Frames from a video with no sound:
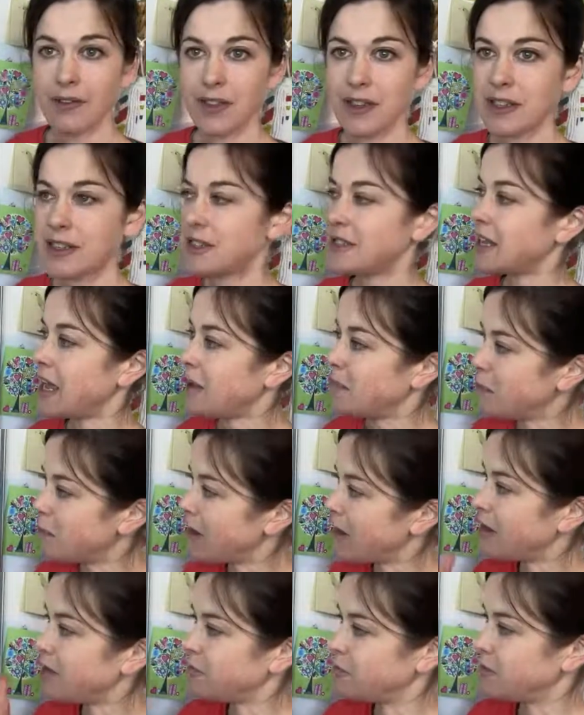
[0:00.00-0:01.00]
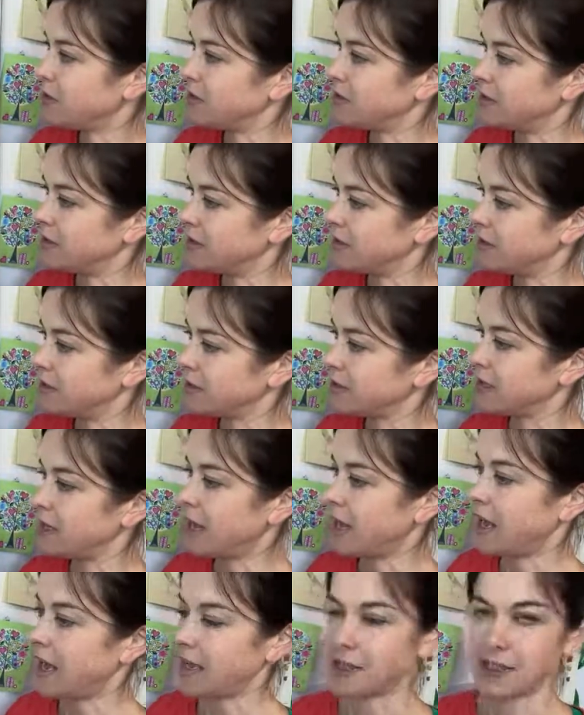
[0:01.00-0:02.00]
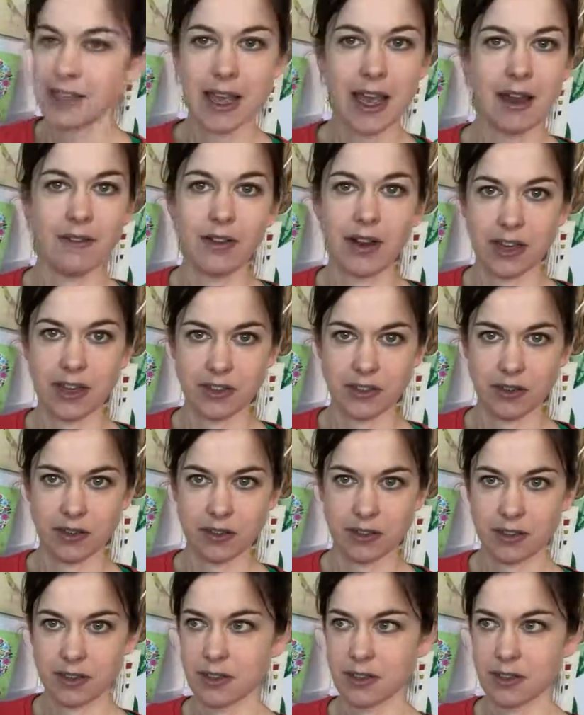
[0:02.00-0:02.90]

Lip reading: the same amount of protons as they have electrons.